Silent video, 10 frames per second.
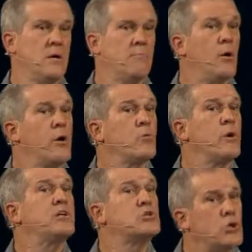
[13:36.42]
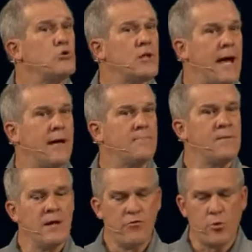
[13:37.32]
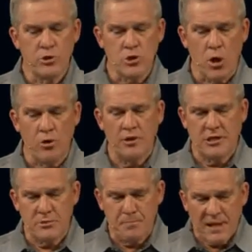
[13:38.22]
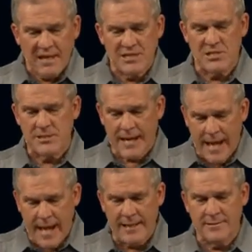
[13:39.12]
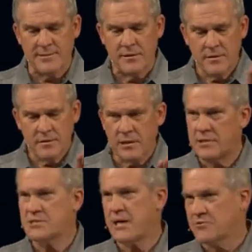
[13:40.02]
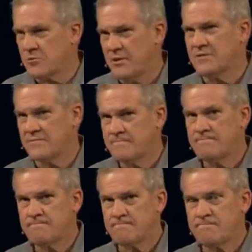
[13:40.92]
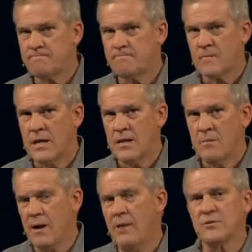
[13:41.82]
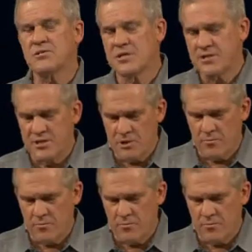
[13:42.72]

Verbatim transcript: But when we do that, the result is peace and contentment. Bible says this in